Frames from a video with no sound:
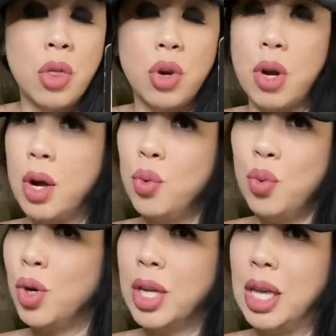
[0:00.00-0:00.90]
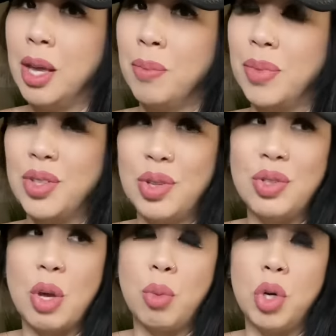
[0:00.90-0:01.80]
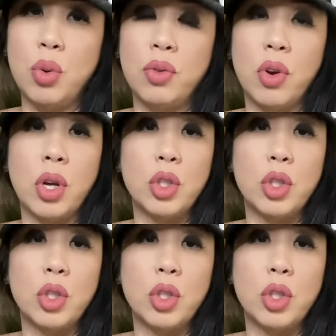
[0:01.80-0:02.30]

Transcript: They're not a rookie. This is someone who is very